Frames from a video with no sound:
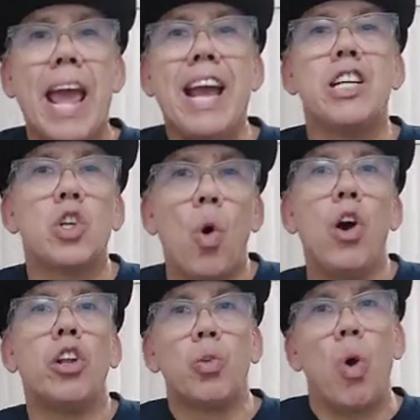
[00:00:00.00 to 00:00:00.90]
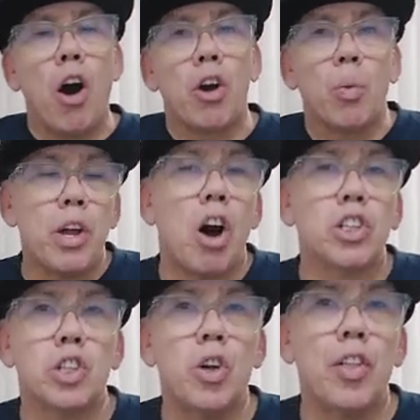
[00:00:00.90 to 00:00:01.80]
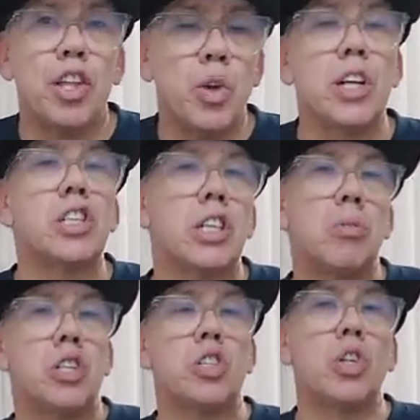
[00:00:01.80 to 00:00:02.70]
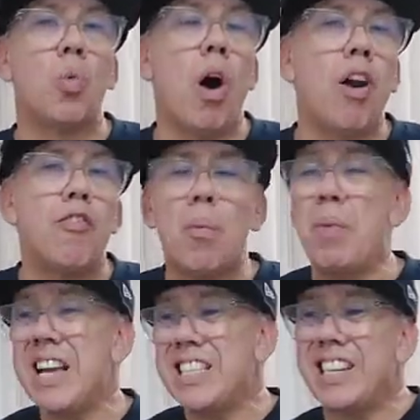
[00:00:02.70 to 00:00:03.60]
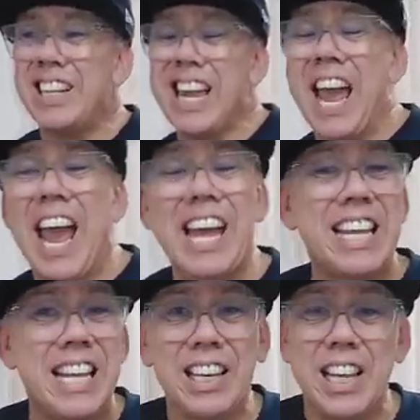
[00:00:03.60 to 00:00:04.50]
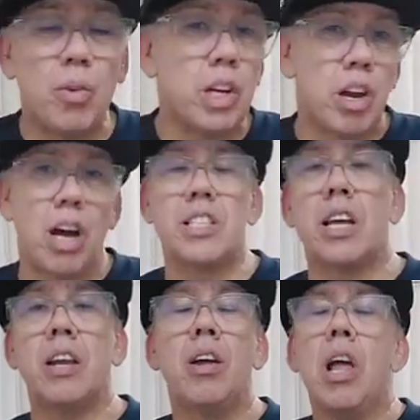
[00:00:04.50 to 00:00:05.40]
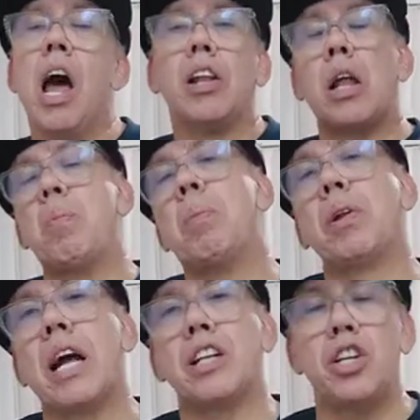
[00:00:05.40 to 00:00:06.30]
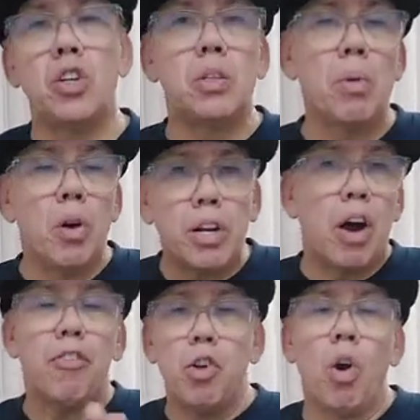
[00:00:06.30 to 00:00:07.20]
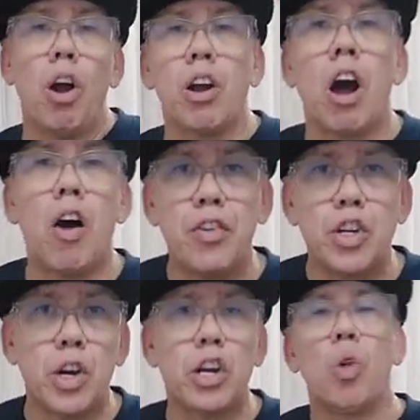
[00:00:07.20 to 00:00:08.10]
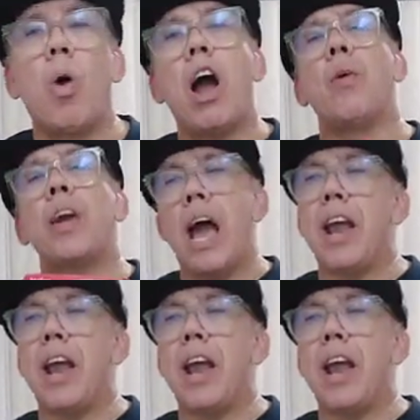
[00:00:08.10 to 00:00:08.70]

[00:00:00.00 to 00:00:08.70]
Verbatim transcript: eggs, oil, and water. We also know that you can substitute the water for basically any liquid content. A lot of people like to use milk. Now, if you are a coffee drinker, why are we